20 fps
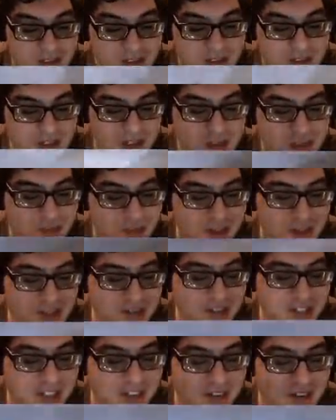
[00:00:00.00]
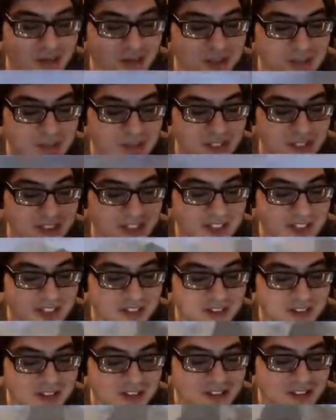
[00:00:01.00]
You just walked right through me, BT.
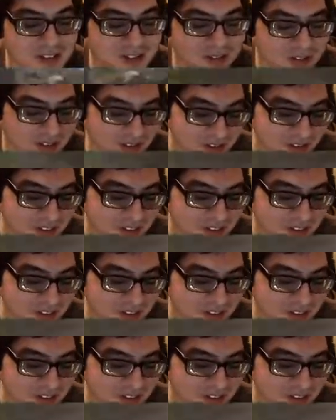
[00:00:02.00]
How could you?